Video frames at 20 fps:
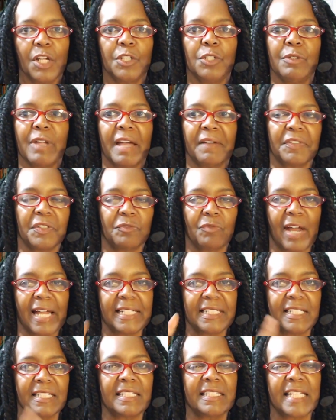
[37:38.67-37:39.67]
You have the
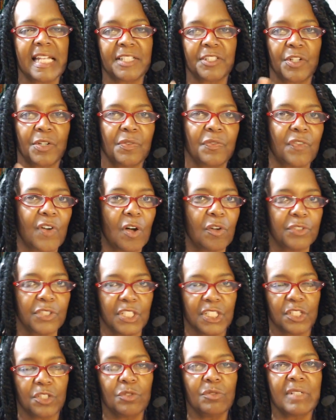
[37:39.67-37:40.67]
right to set your phone
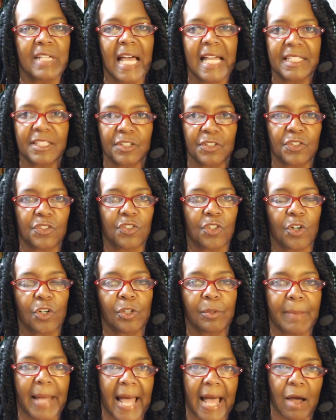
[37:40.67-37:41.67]
to do not
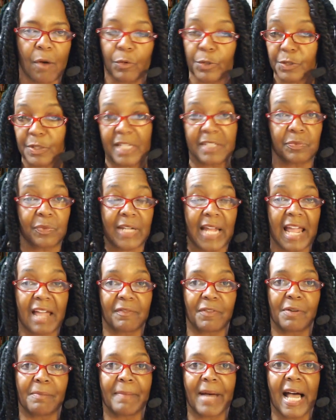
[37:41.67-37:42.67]
disturb hours. That's what I
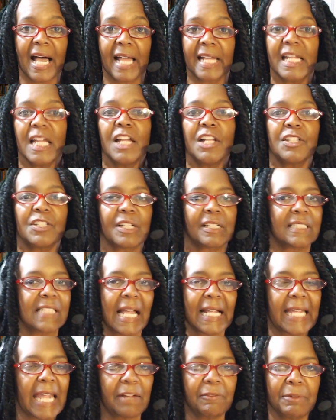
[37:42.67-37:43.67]
have on mine. So because
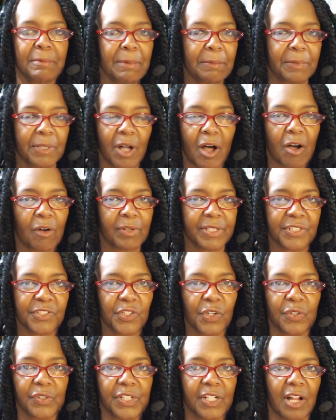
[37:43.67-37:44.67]
I can't remember to always
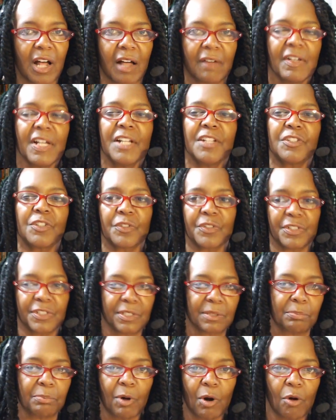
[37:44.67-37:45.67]
turn it off. So there's
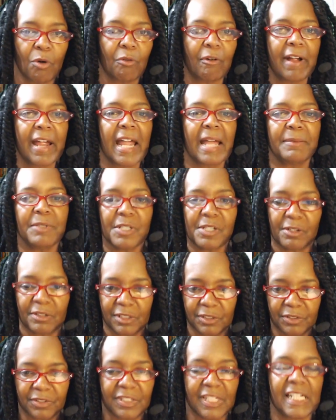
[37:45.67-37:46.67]
a program, you know,
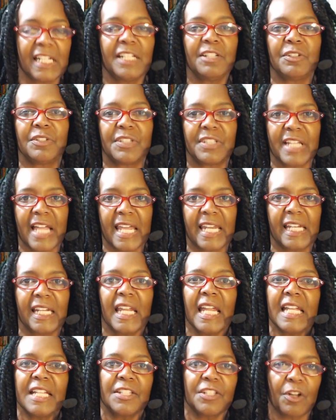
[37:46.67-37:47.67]
little thing. You set it.
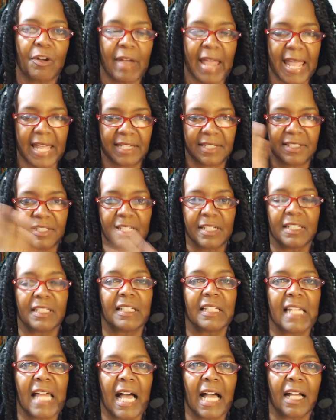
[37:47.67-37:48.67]
So at 10
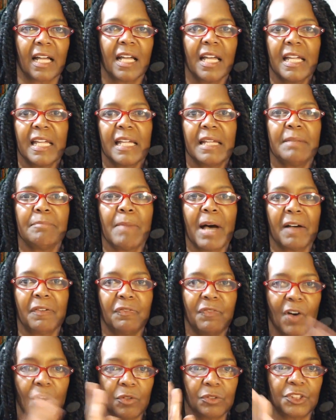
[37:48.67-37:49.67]
o'clock, my
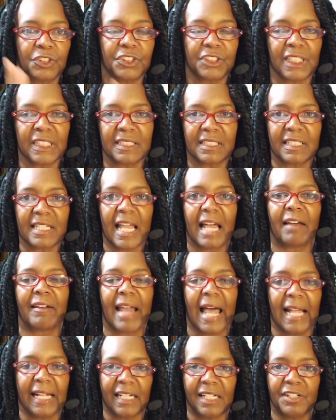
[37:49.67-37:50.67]
phone shuts down.
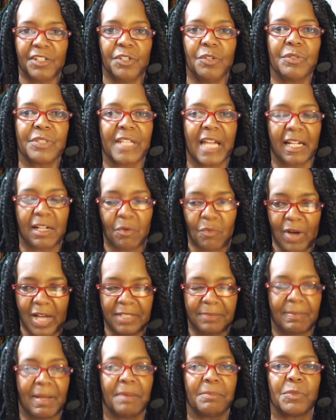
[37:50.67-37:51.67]
I can use it. I can
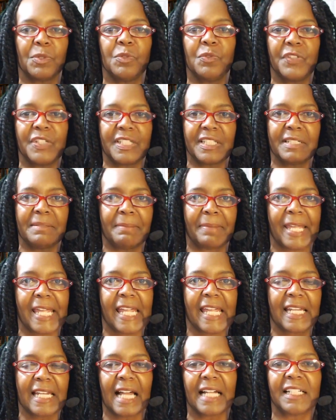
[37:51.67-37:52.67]
watch my movies in
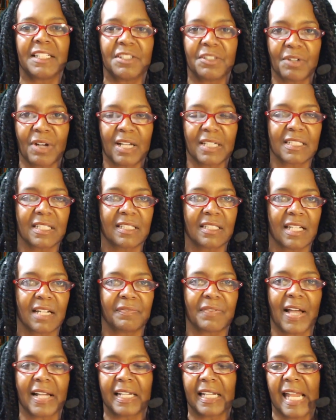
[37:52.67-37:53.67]
bed. I can do all this
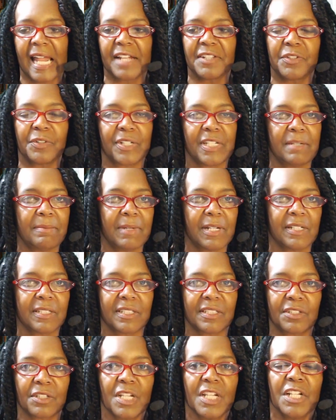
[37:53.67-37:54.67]
stuff. I can answer emails
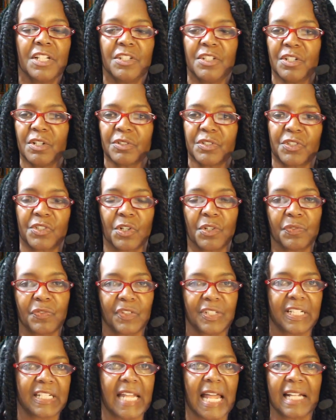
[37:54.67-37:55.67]
and you know surf
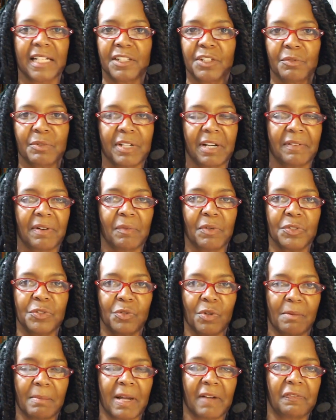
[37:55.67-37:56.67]
on and I can do whatever I want
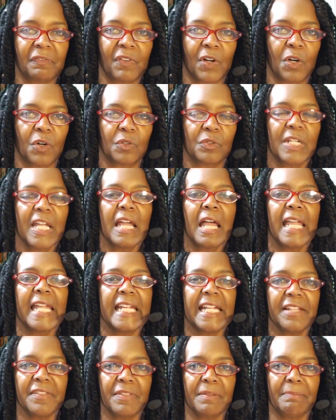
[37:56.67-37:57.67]
to on my phone
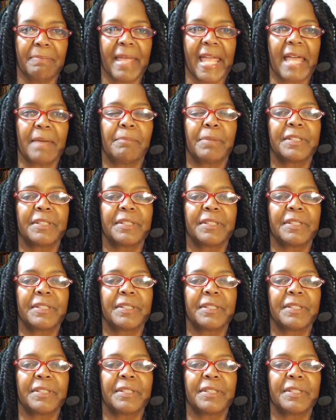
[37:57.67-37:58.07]
in the bed.